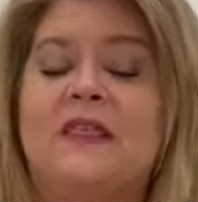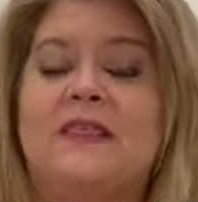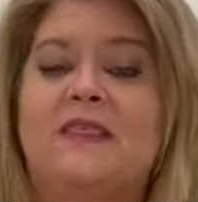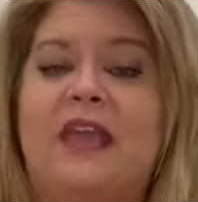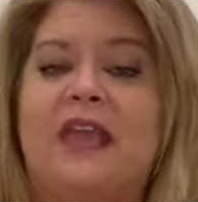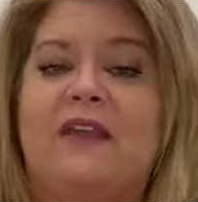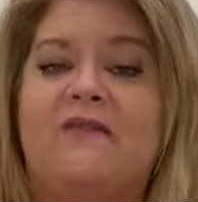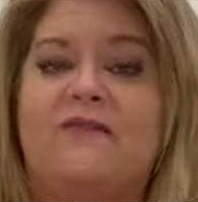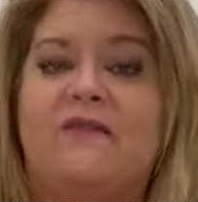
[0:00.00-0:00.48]

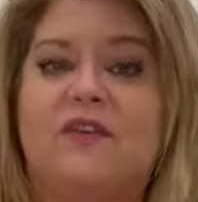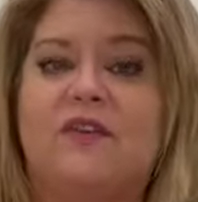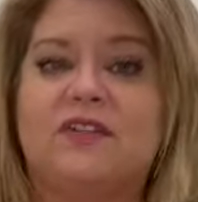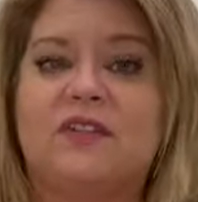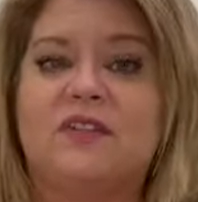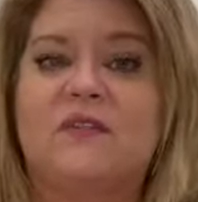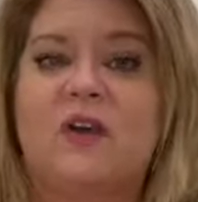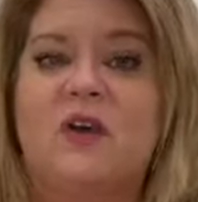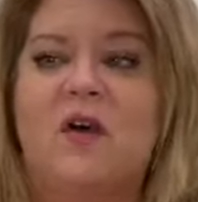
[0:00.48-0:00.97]
they
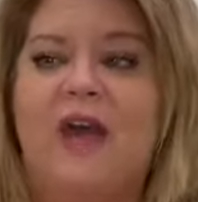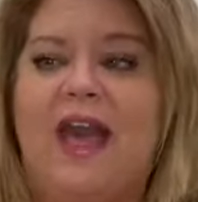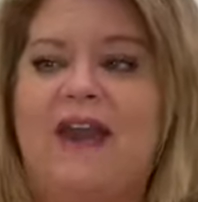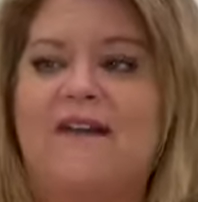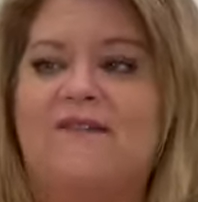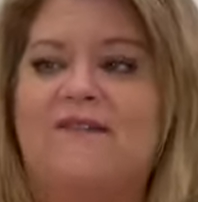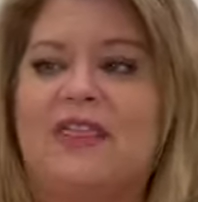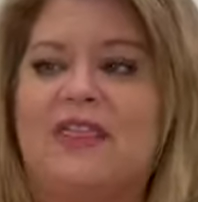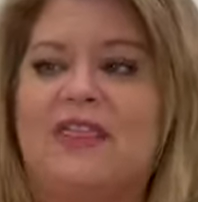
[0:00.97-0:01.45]
first of all
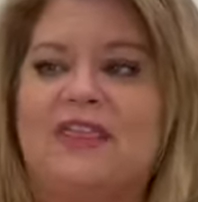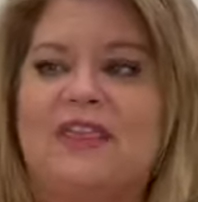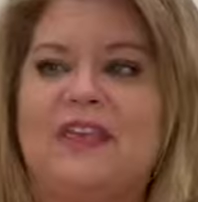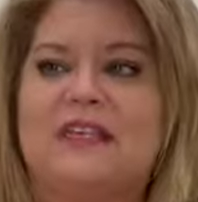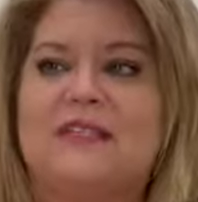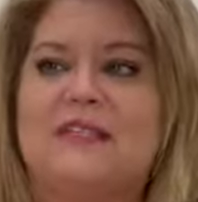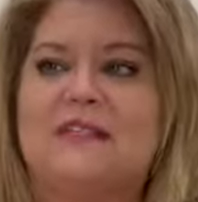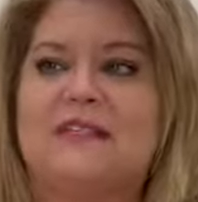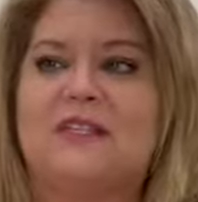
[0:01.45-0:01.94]
have
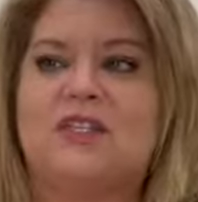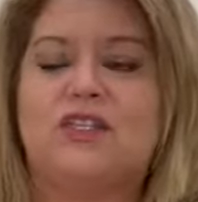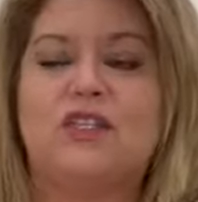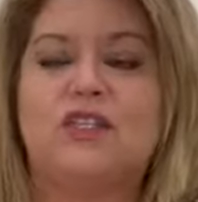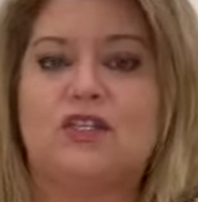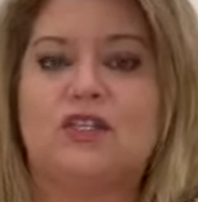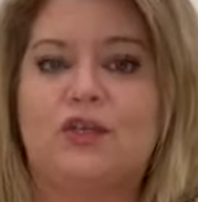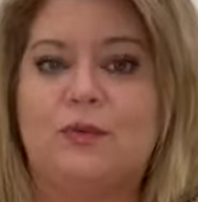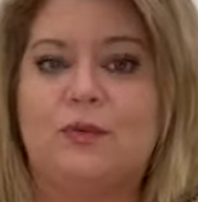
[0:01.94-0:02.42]
this
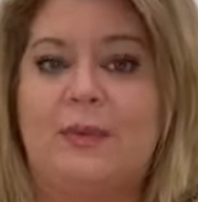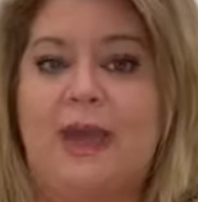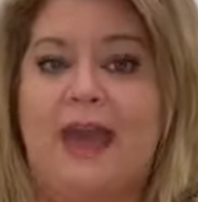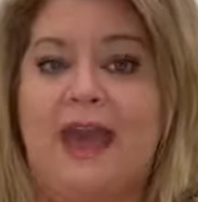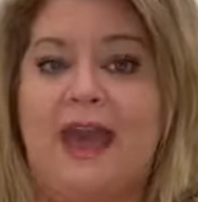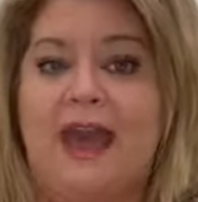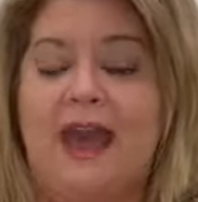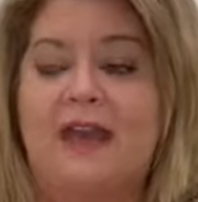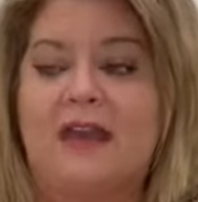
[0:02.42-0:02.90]
two
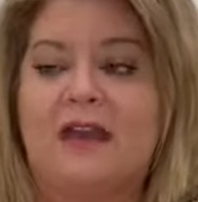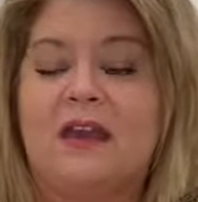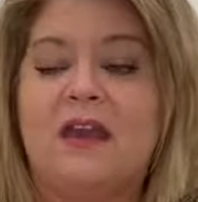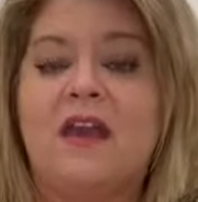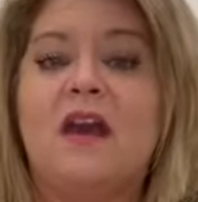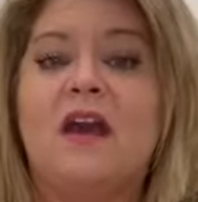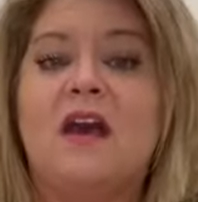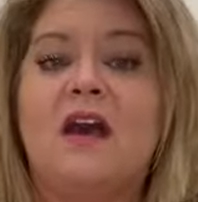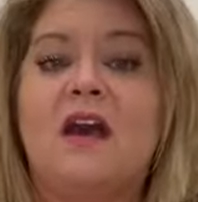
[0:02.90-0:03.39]
pack
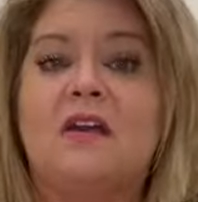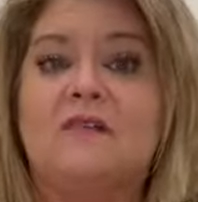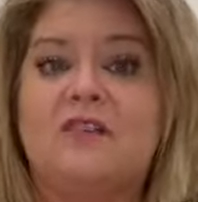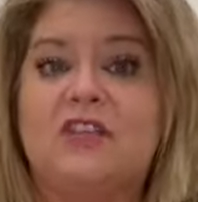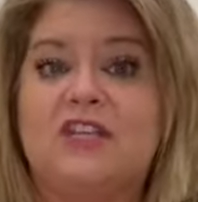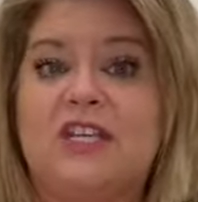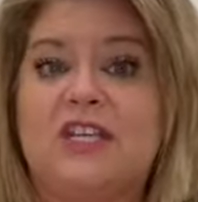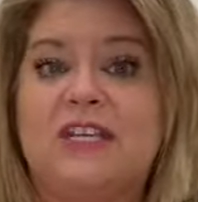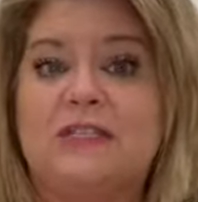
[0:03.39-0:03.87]
of
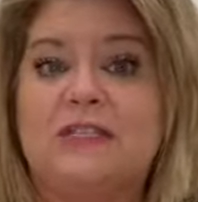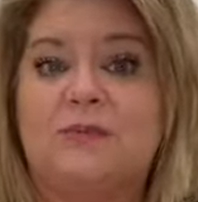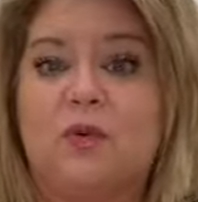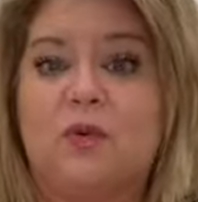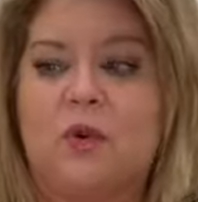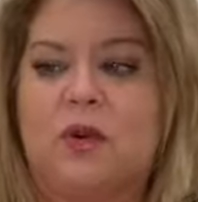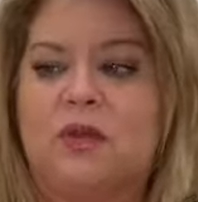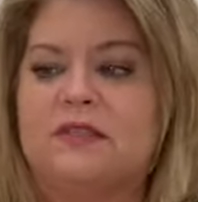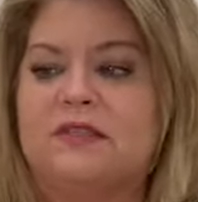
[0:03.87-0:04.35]
cheese
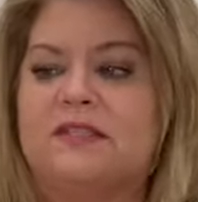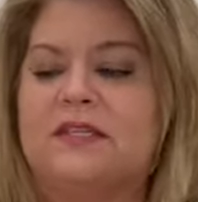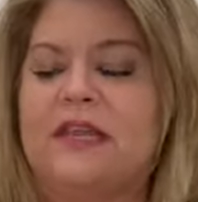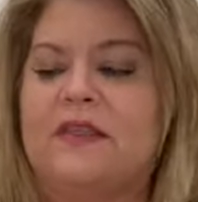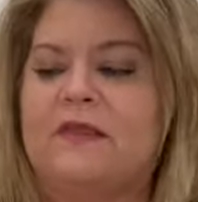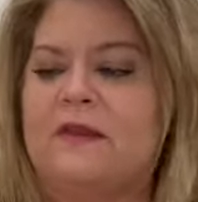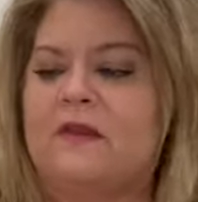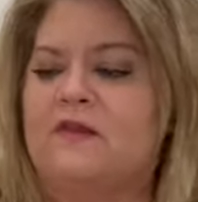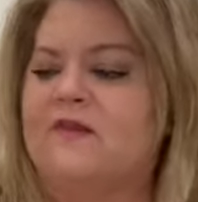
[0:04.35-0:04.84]
boards,
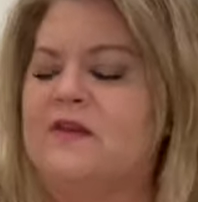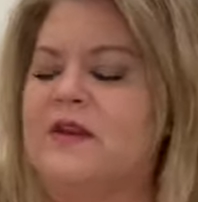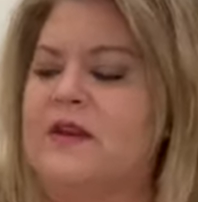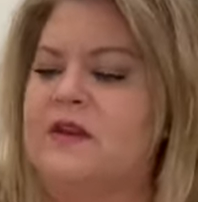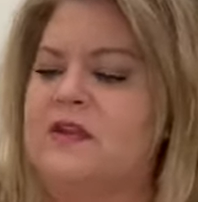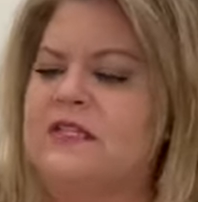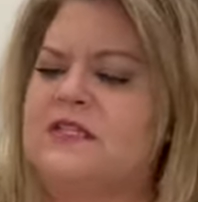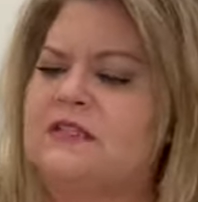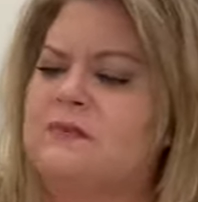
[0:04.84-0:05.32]
and they're
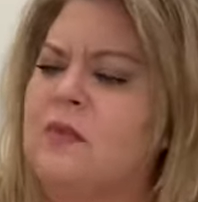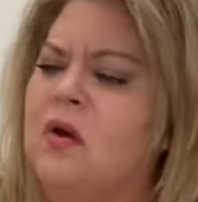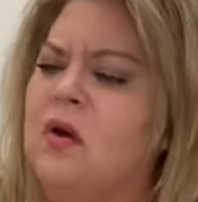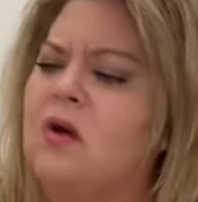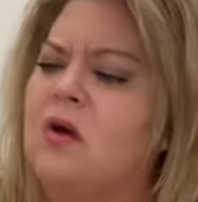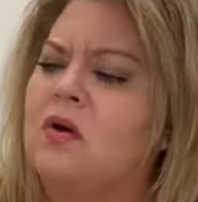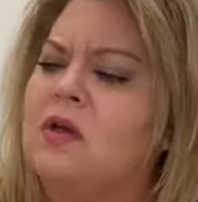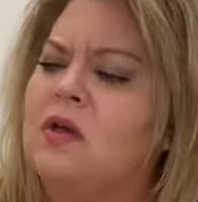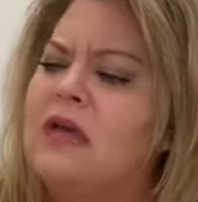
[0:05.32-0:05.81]
very
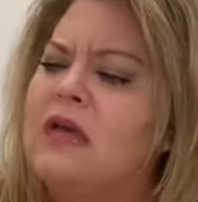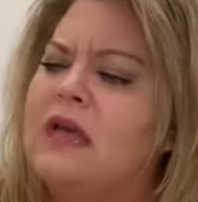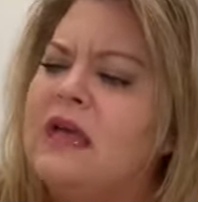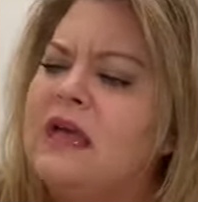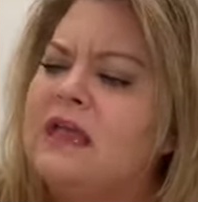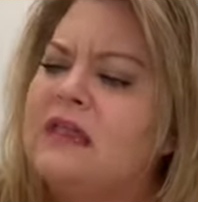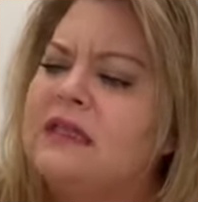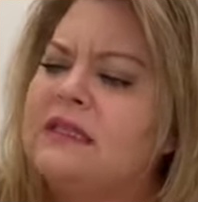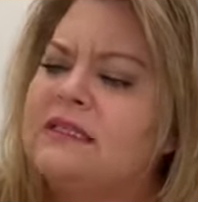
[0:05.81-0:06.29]
small.
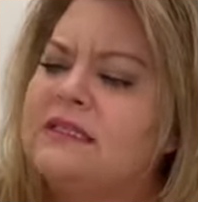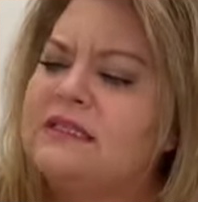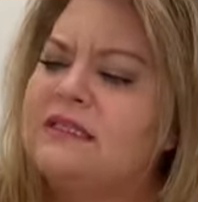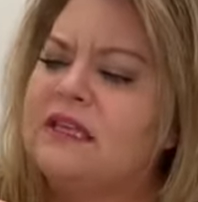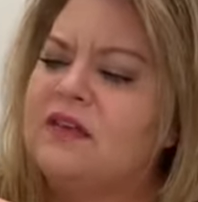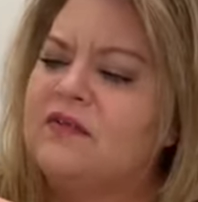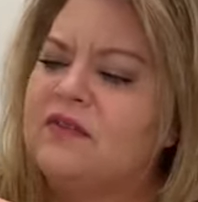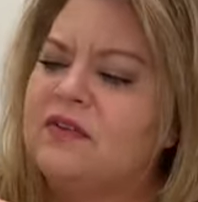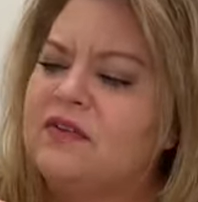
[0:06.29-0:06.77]
Let's
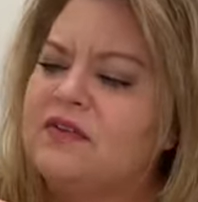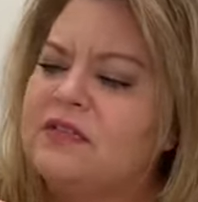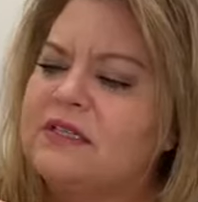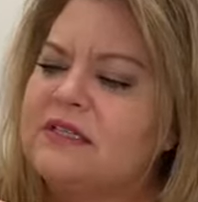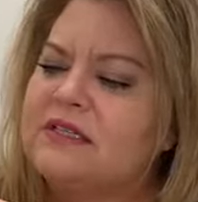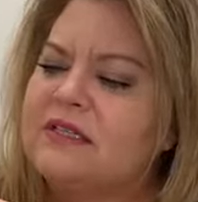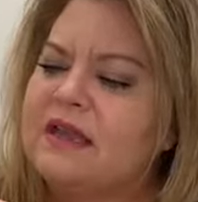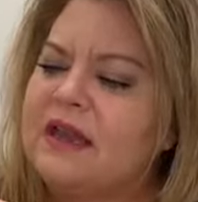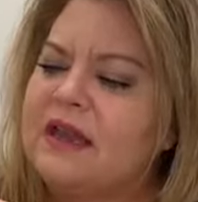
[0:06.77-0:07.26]
see if there's a
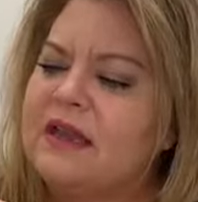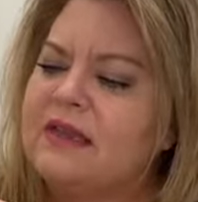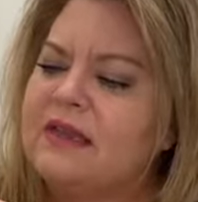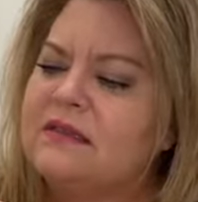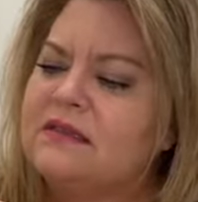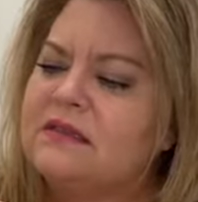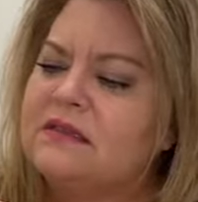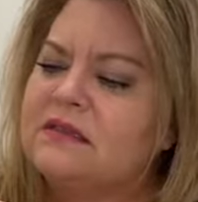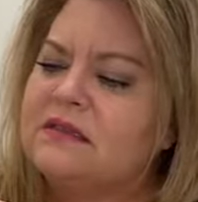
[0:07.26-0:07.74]

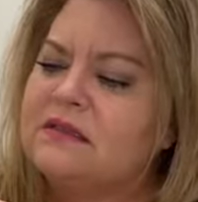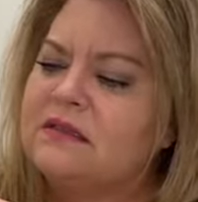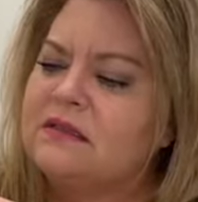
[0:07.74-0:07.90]
size.